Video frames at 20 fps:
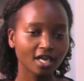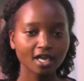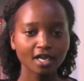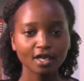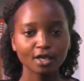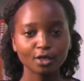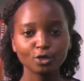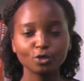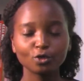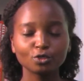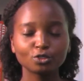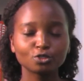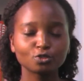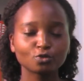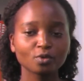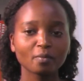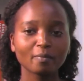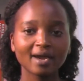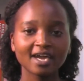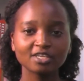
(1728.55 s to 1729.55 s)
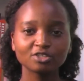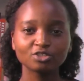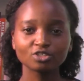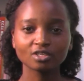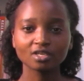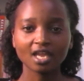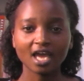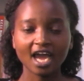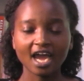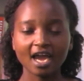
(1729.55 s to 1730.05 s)
not to imagine,
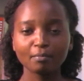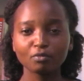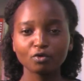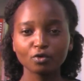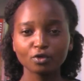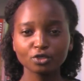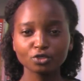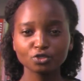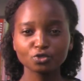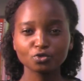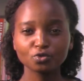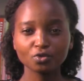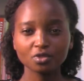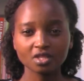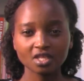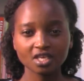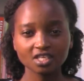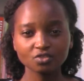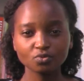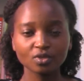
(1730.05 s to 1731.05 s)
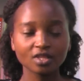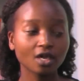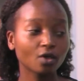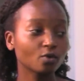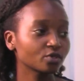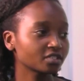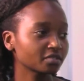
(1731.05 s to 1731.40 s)
I'm going to do this without